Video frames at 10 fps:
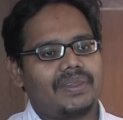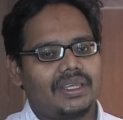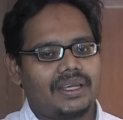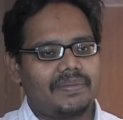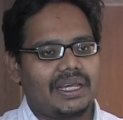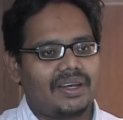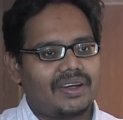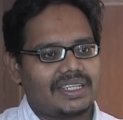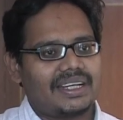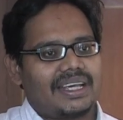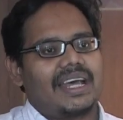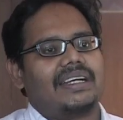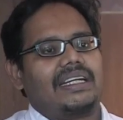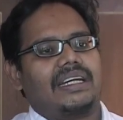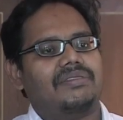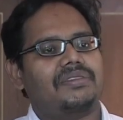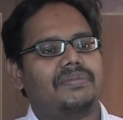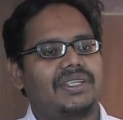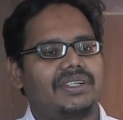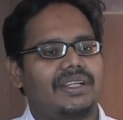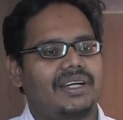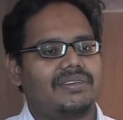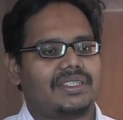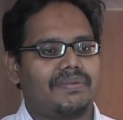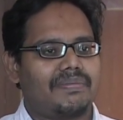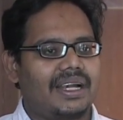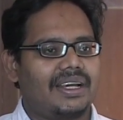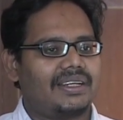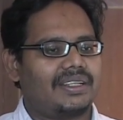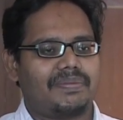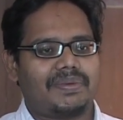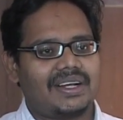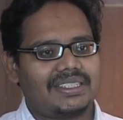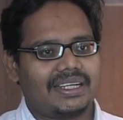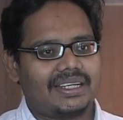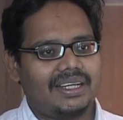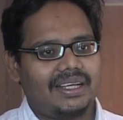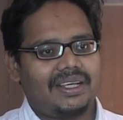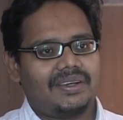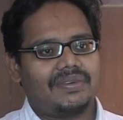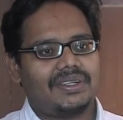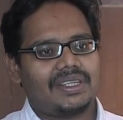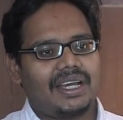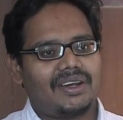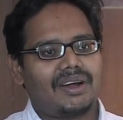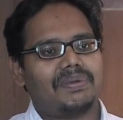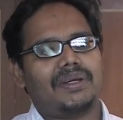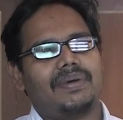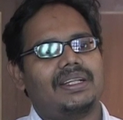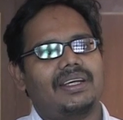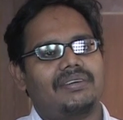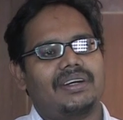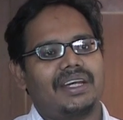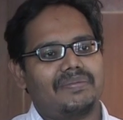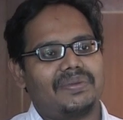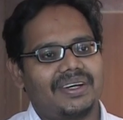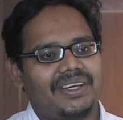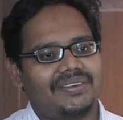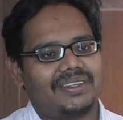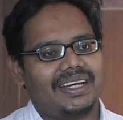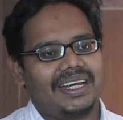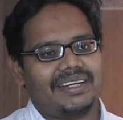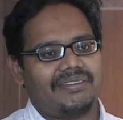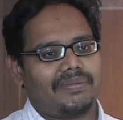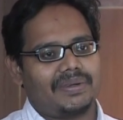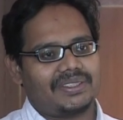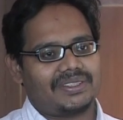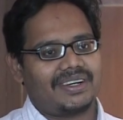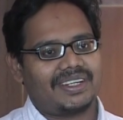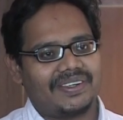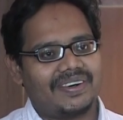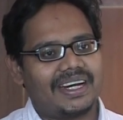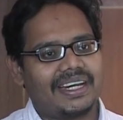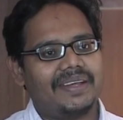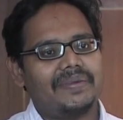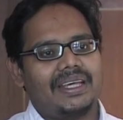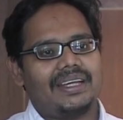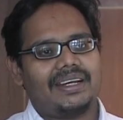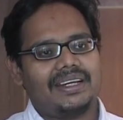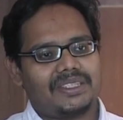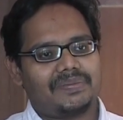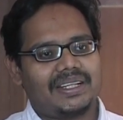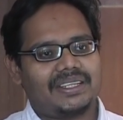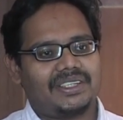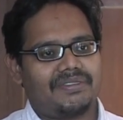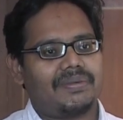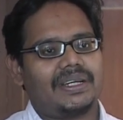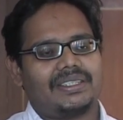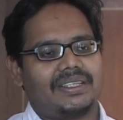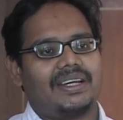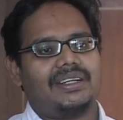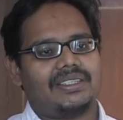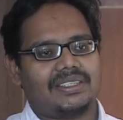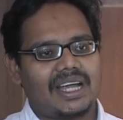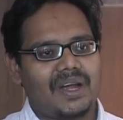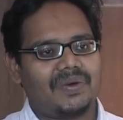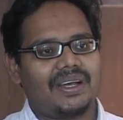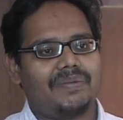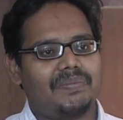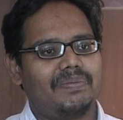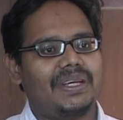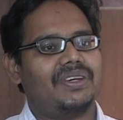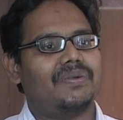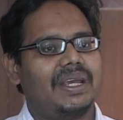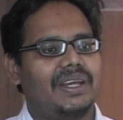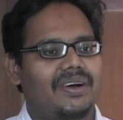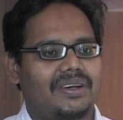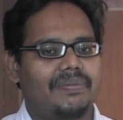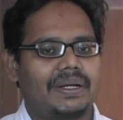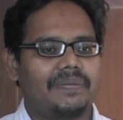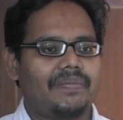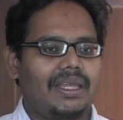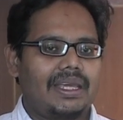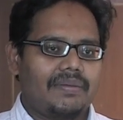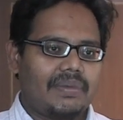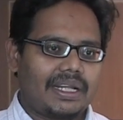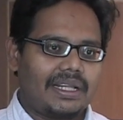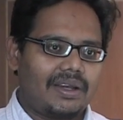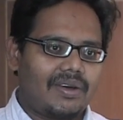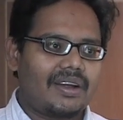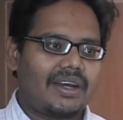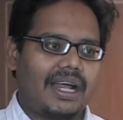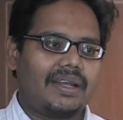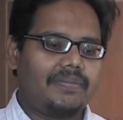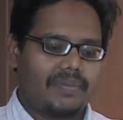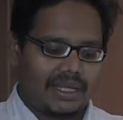the ecological character information that was compiled into the project was adopted by the governing body of the Lake Development Authority already, released by the Chief Minister, and is now a public domain document. But in the long run,